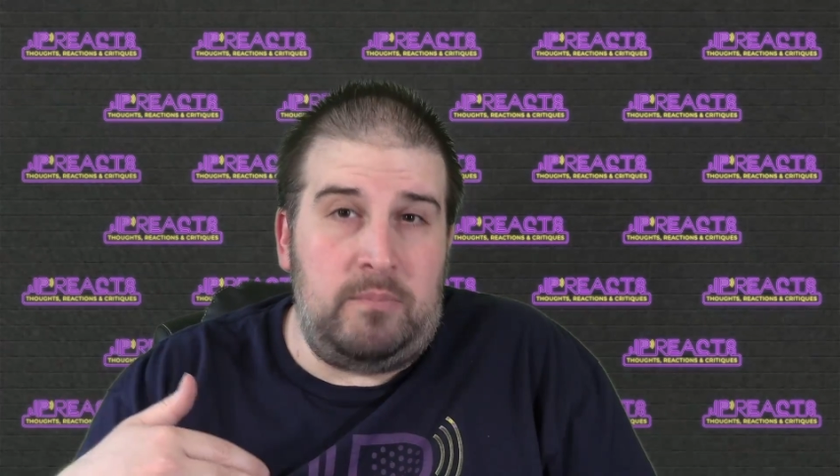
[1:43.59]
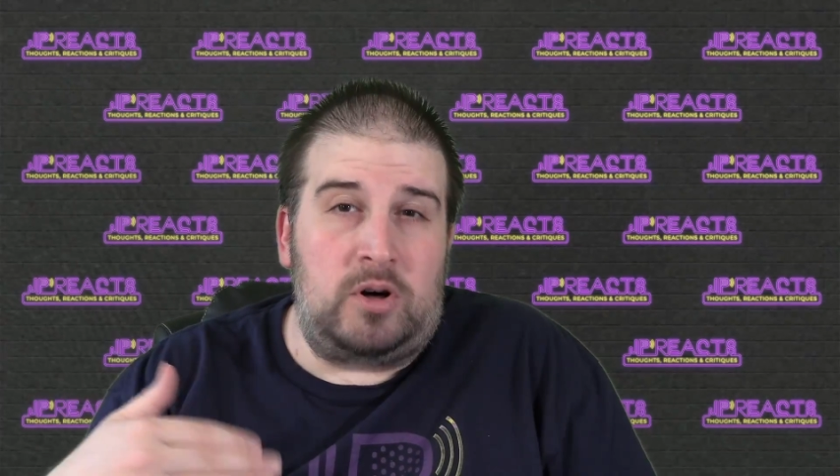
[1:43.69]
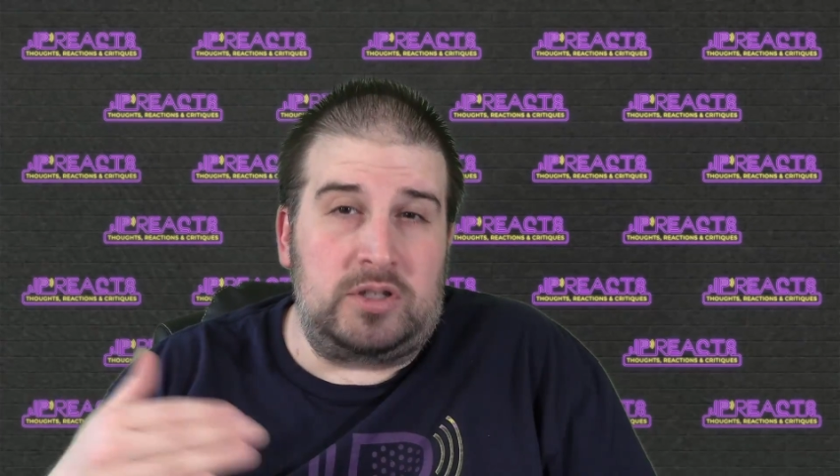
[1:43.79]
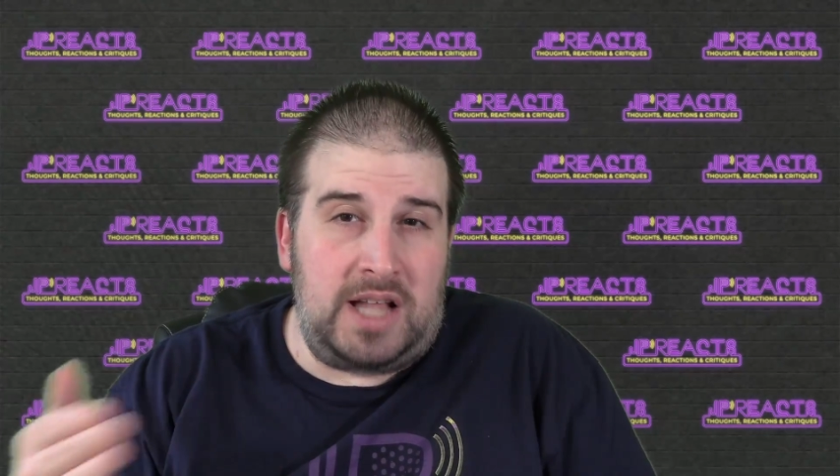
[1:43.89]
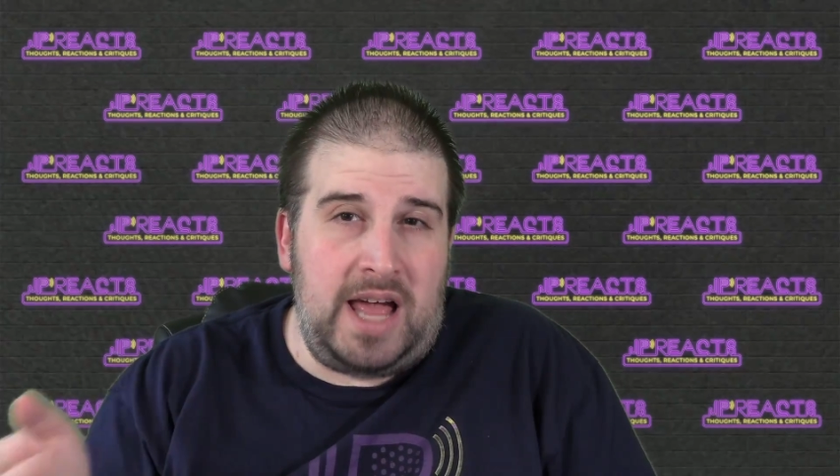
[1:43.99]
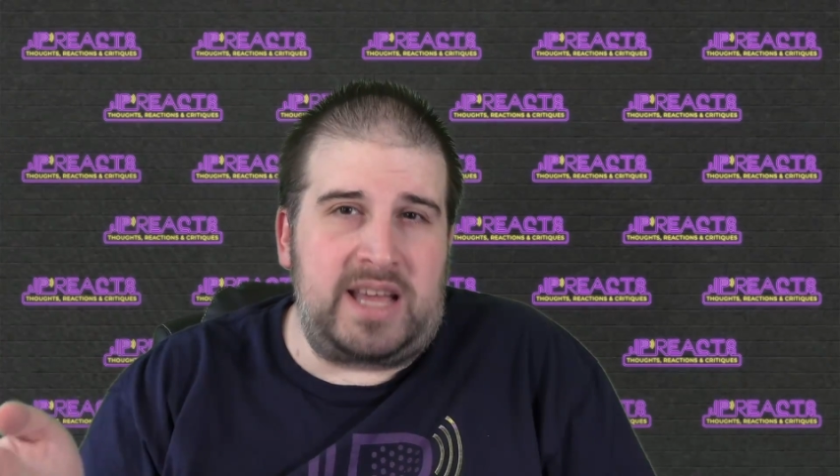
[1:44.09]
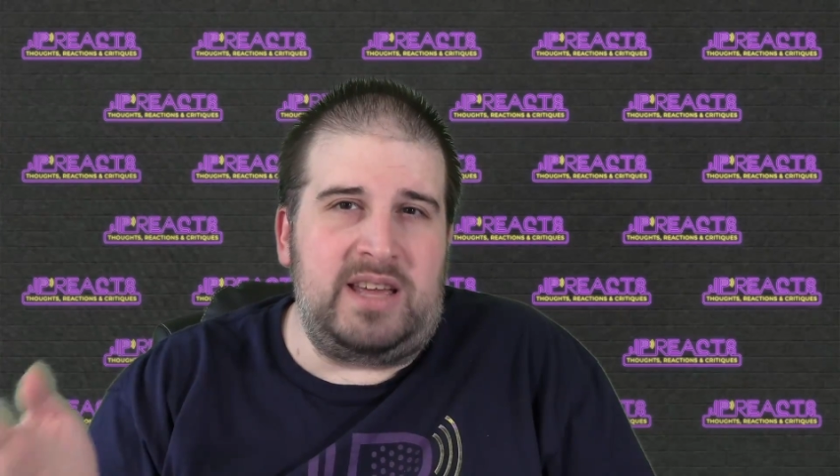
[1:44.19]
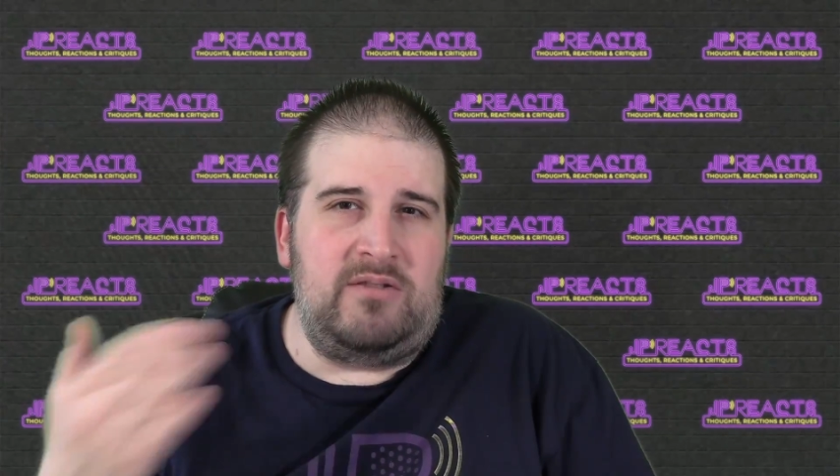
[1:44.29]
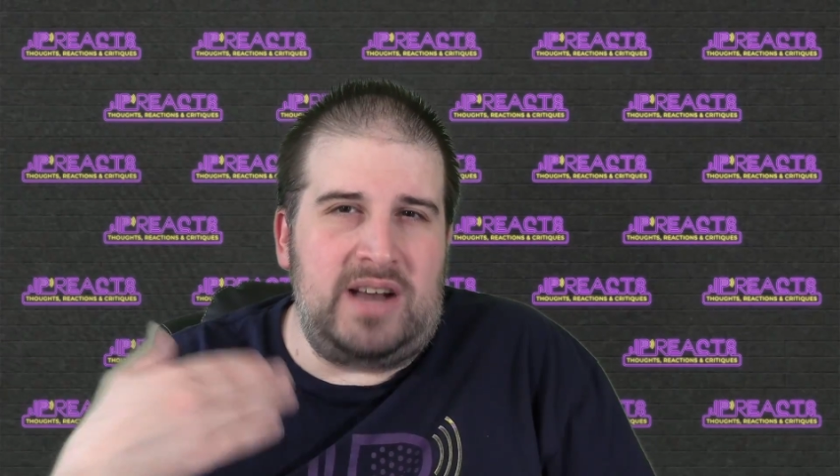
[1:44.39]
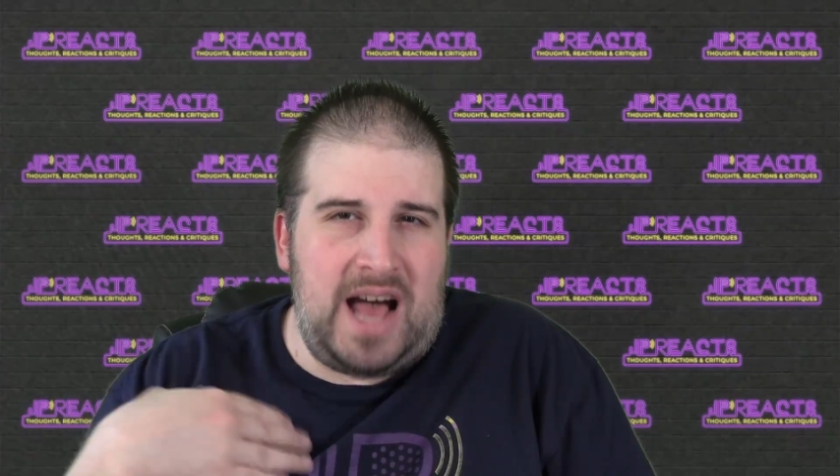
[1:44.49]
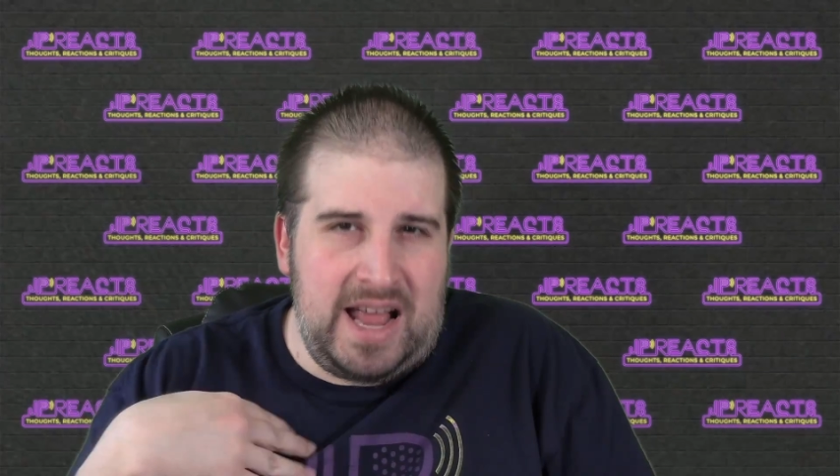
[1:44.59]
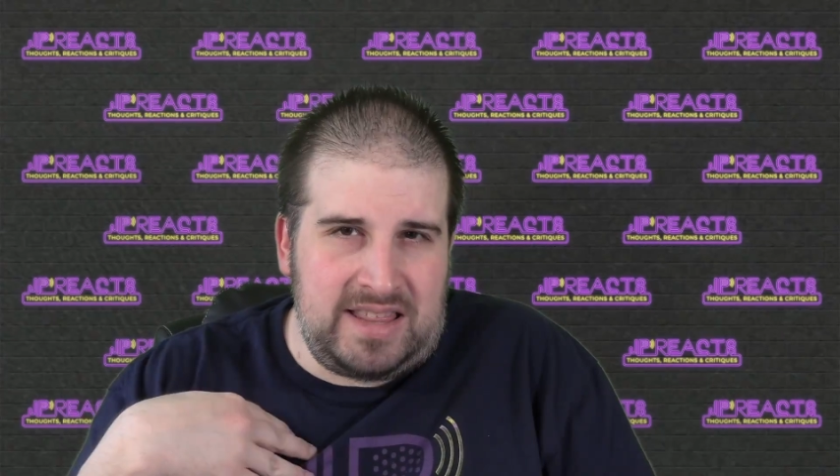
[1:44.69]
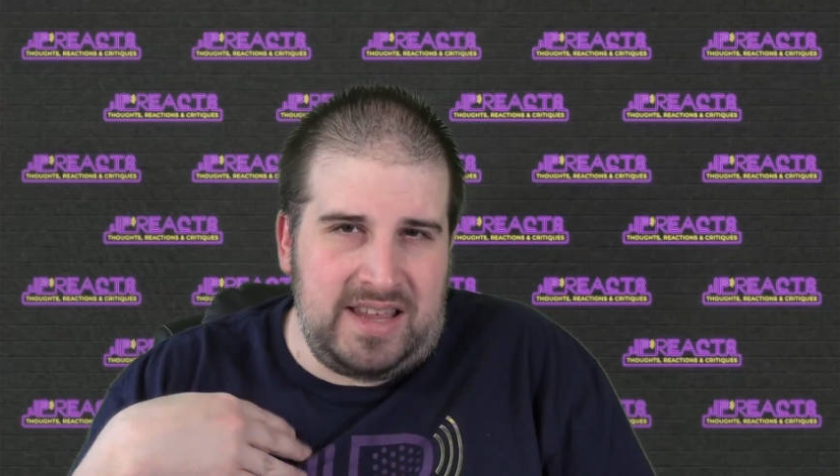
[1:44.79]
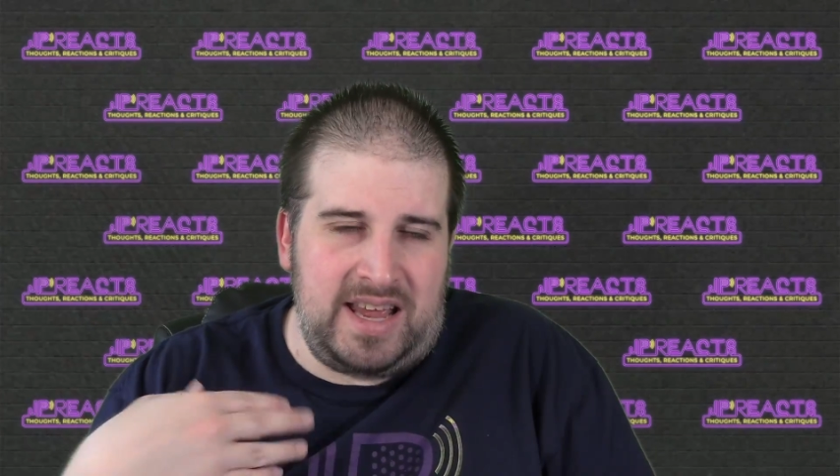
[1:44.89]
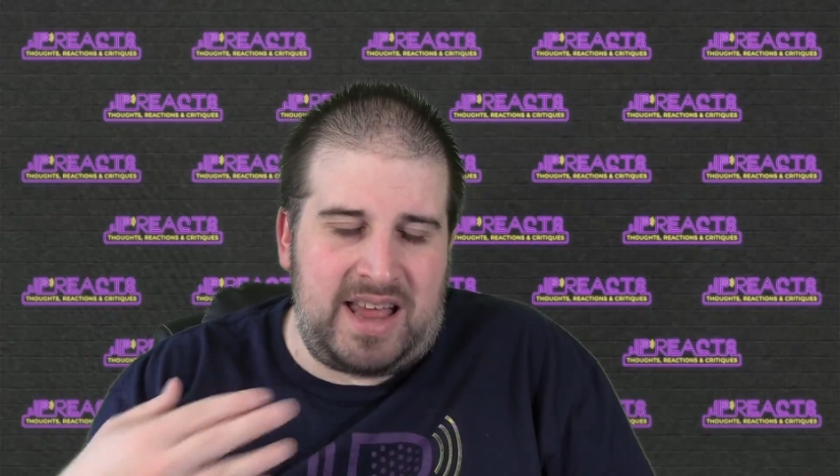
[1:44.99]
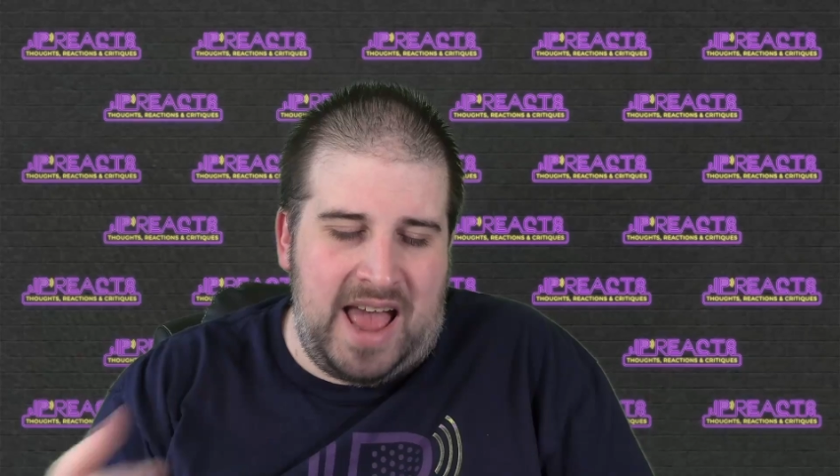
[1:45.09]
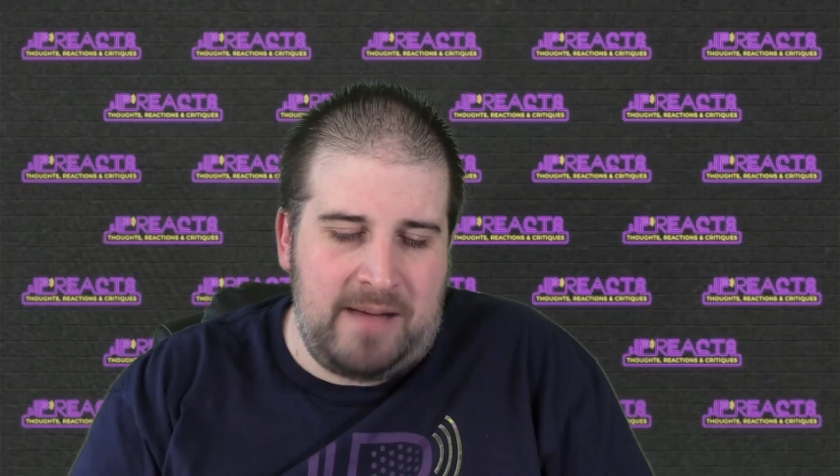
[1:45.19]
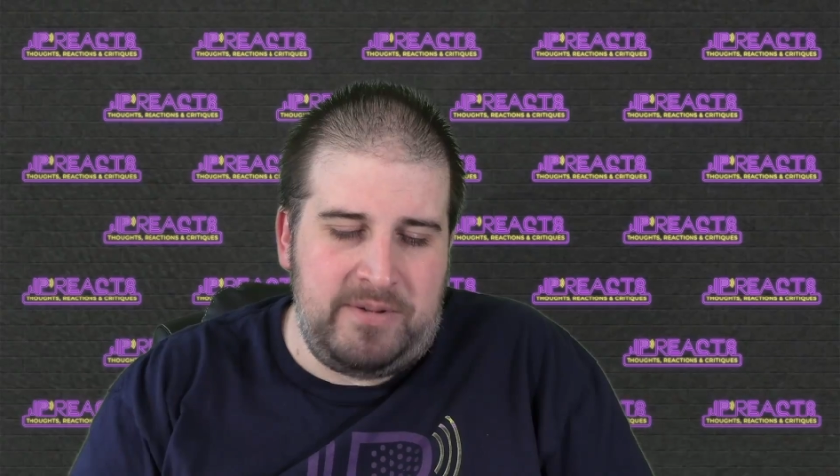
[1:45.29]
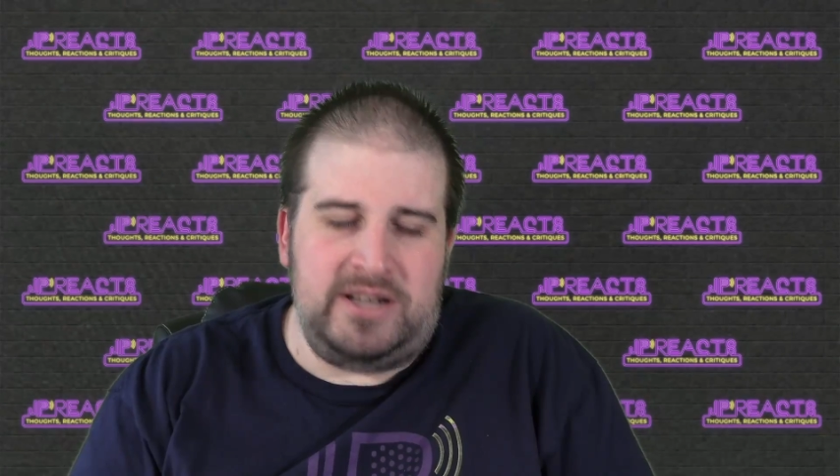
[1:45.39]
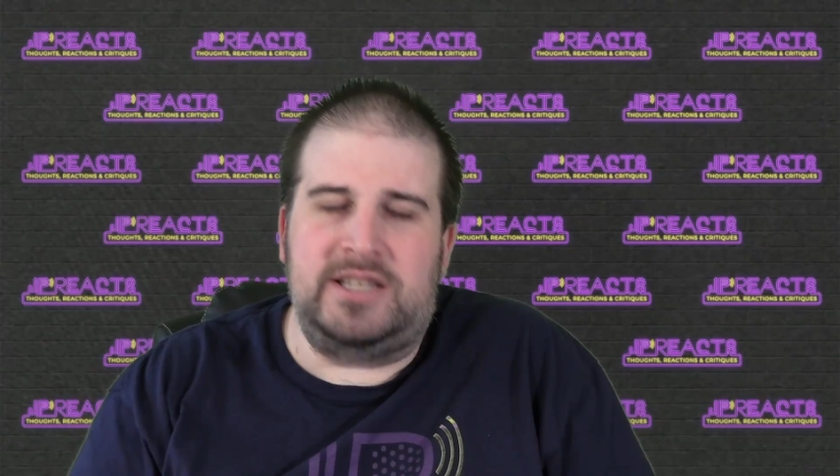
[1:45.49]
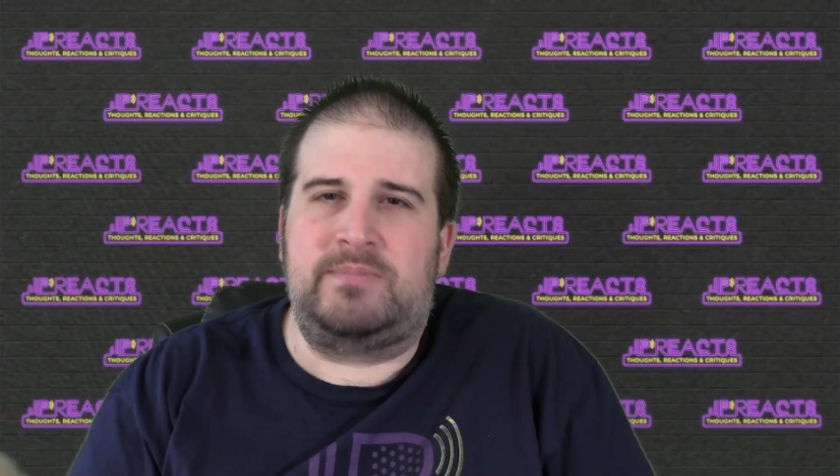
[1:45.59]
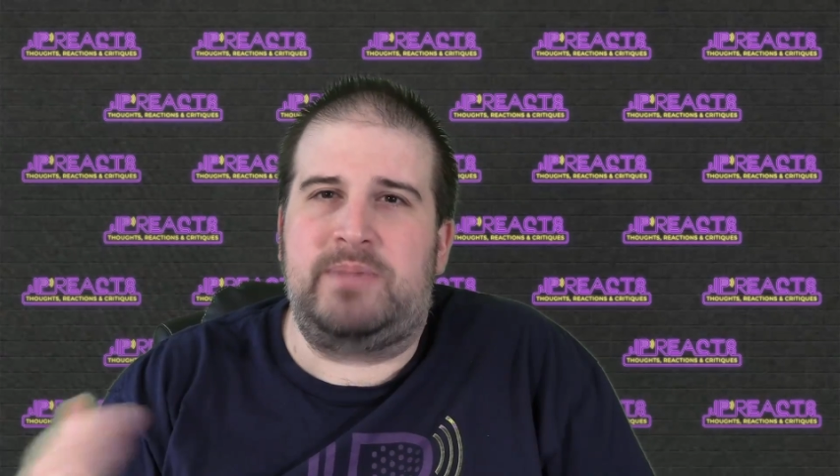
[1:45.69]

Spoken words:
Most likely what I think happened is